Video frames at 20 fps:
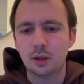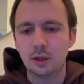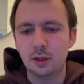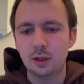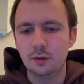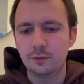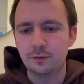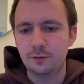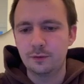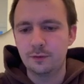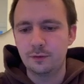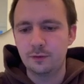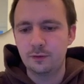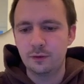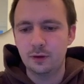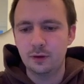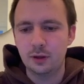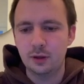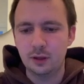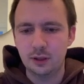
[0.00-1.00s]
If,
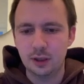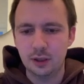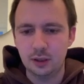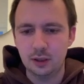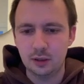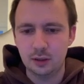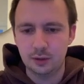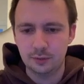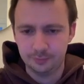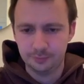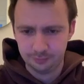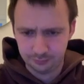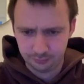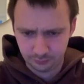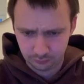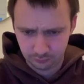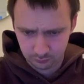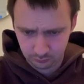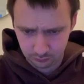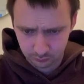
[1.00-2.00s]
again,
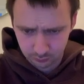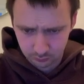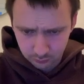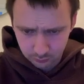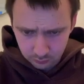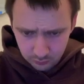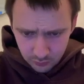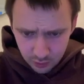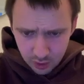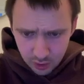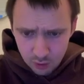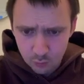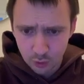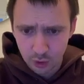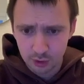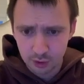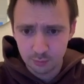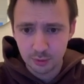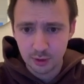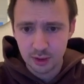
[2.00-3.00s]

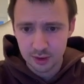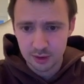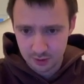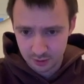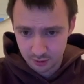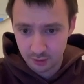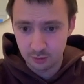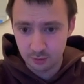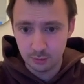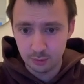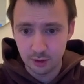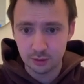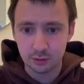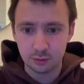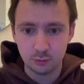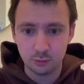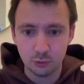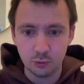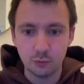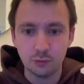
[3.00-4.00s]
white plays the better
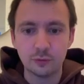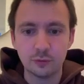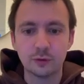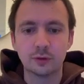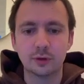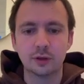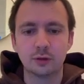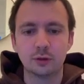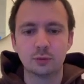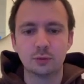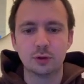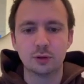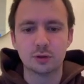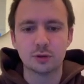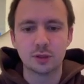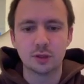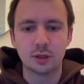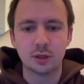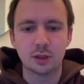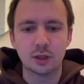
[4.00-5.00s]
move that we use
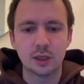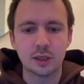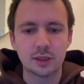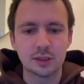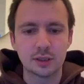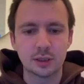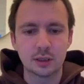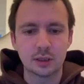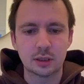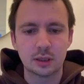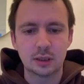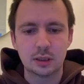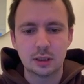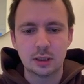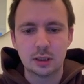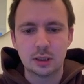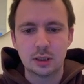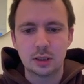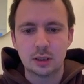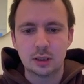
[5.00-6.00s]
in our classic
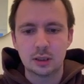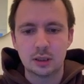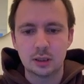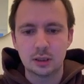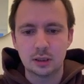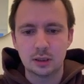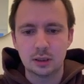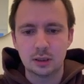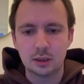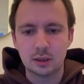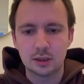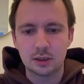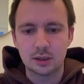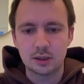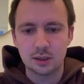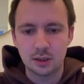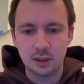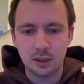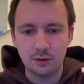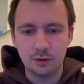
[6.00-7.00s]

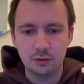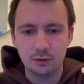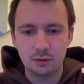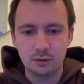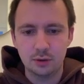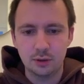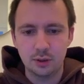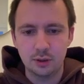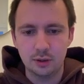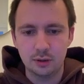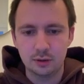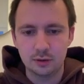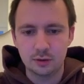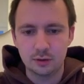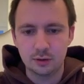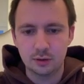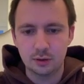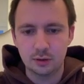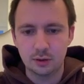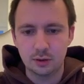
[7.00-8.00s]
scenario, and
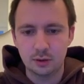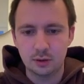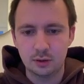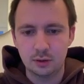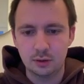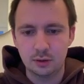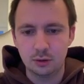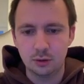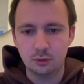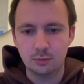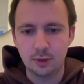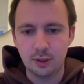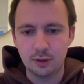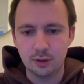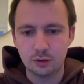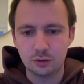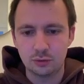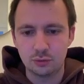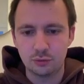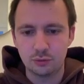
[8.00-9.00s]
you
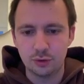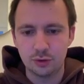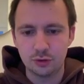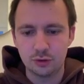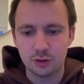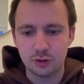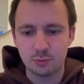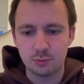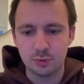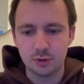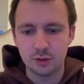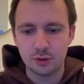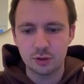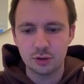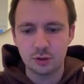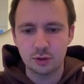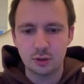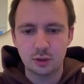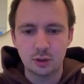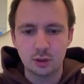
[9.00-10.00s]
manage to reach this
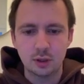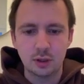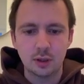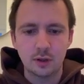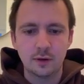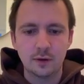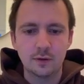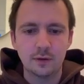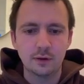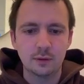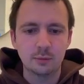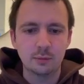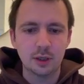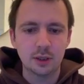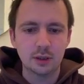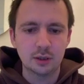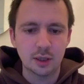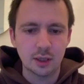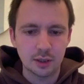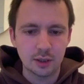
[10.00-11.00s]
position, they
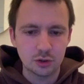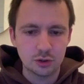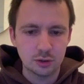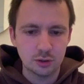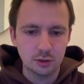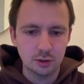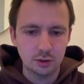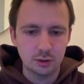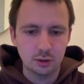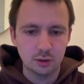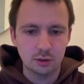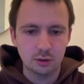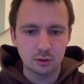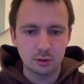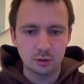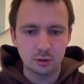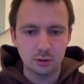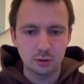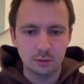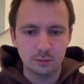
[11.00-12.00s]
might actually
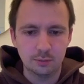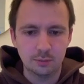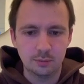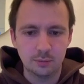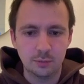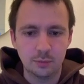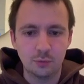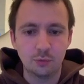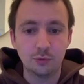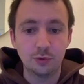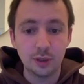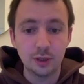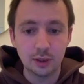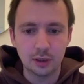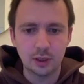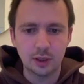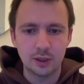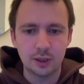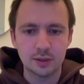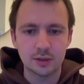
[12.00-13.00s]

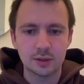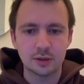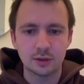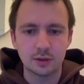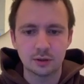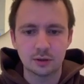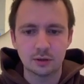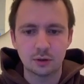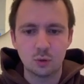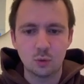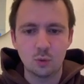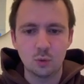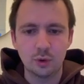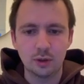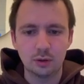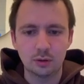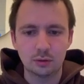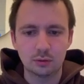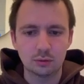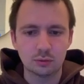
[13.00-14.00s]
realize that
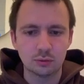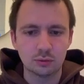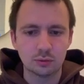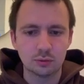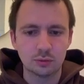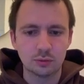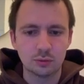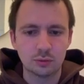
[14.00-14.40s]
queen to